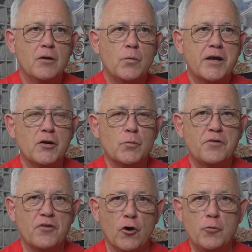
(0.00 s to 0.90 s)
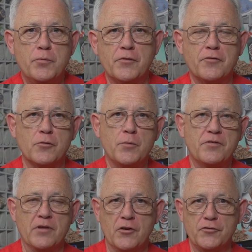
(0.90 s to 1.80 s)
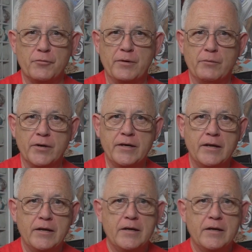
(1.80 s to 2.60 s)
we can always hope, and there's always the lottery, right?